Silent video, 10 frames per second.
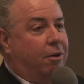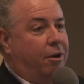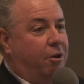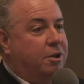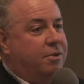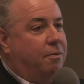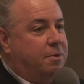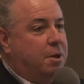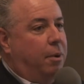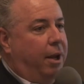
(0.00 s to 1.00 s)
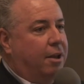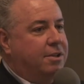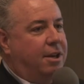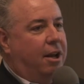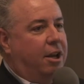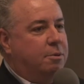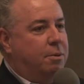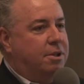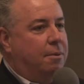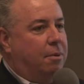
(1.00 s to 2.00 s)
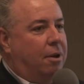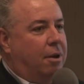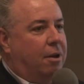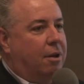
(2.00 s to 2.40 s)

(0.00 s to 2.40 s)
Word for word: I know it's from somebody else, and that gives me something to.